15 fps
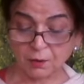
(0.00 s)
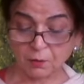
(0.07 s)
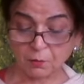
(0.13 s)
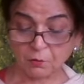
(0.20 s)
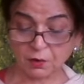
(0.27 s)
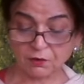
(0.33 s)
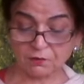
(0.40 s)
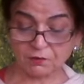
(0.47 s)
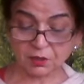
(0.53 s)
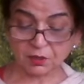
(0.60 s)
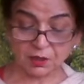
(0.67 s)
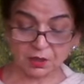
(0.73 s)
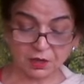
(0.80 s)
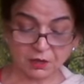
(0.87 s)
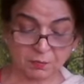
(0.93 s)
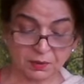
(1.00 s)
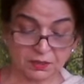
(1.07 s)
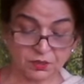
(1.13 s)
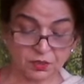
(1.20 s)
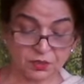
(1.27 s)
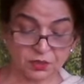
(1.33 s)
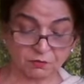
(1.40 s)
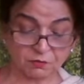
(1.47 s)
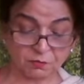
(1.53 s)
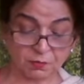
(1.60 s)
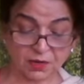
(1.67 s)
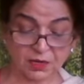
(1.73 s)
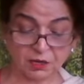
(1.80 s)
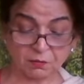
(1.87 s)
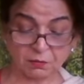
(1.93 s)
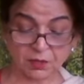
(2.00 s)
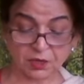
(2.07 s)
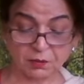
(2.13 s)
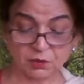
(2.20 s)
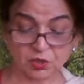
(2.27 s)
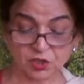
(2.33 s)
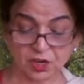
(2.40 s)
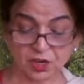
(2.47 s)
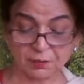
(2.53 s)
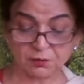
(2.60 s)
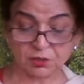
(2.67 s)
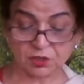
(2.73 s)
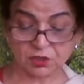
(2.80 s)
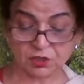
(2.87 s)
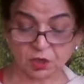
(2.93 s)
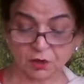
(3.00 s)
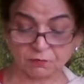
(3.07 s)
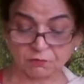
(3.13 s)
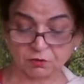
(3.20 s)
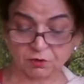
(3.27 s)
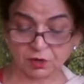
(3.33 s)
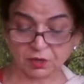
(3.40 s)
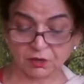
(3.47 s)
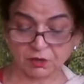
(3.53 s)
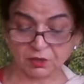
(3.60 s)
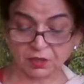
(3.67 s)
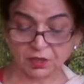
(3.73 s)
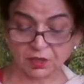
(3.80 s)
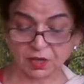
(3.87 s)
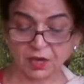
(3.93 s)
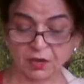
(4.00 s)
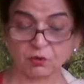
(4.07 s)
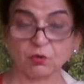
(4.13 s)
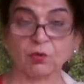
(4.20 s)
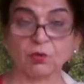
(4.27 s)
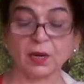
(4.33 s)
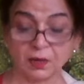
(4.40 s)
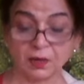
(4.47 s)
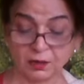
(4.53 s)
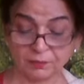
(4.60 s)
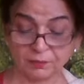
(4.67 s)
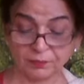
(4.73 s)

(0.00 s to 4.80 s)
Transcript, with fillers: When, with great presence of mind, Bhim stabs its soft trunk with an arrowhead,